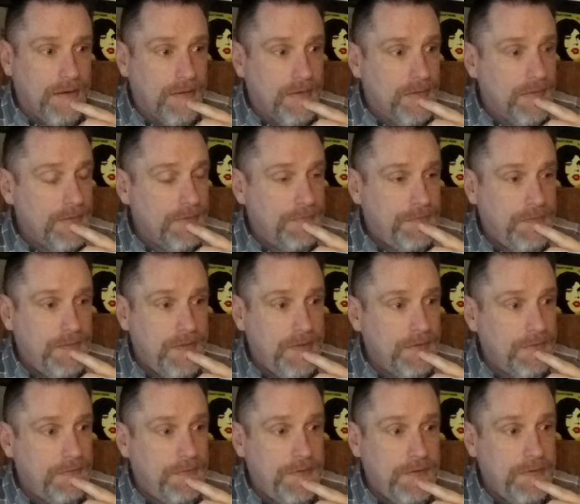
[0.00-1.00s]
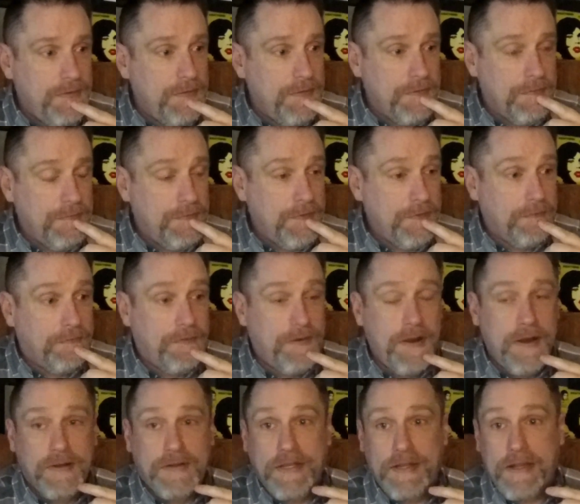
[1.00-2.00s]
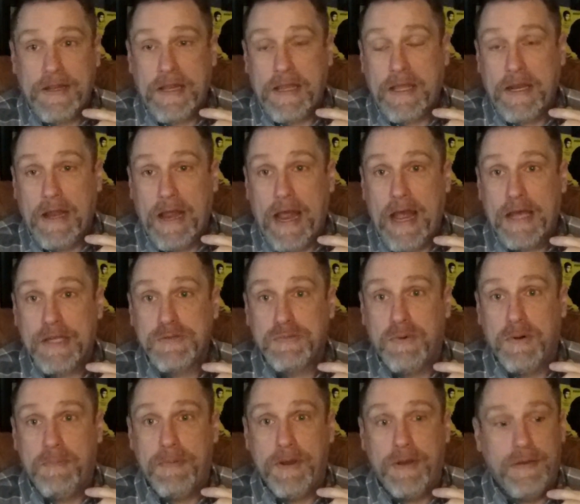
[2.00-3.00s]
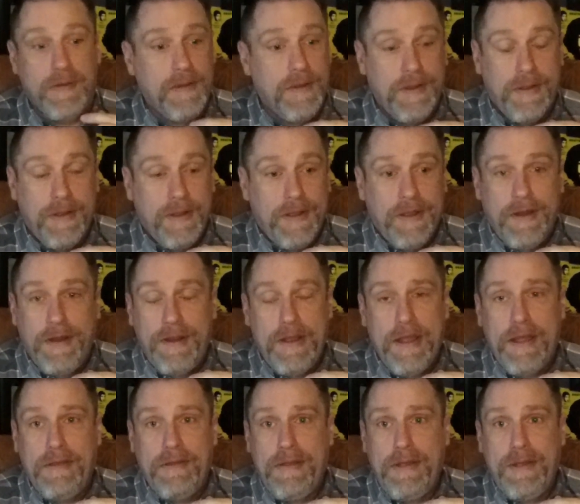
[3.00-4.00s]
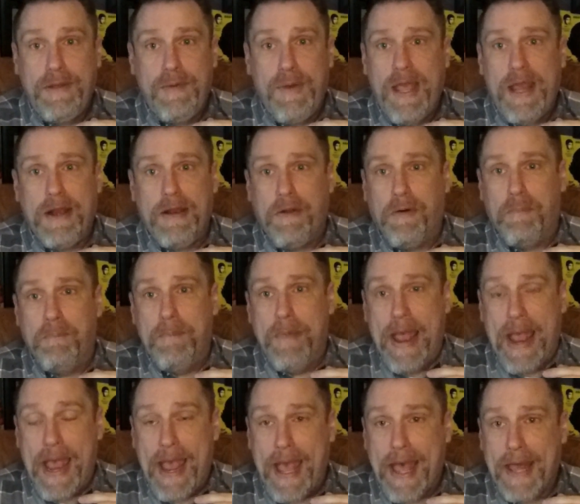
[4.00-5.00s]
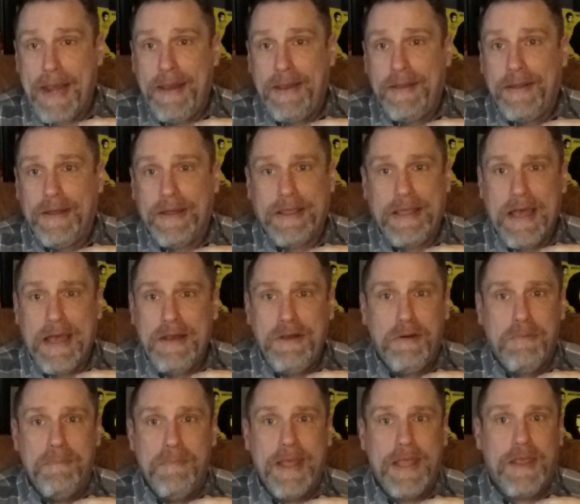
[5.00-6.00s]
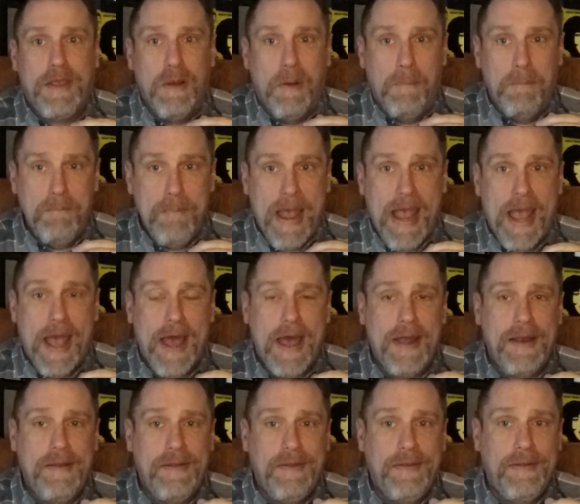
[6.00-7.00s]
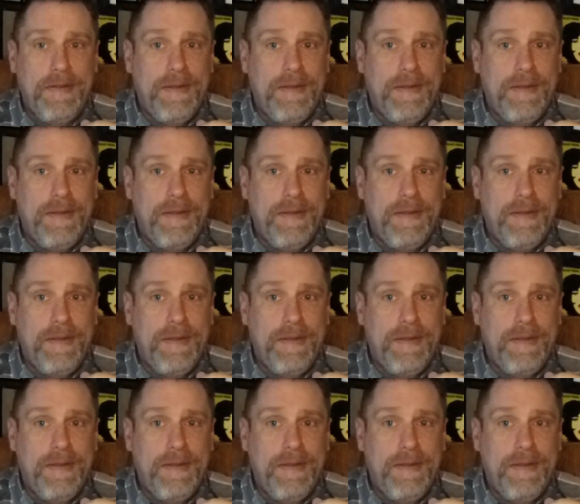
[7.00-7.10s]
know, if if, you, if you're afraid of taking an ass whooping, you you ain't an old man. A gun don't make you a man.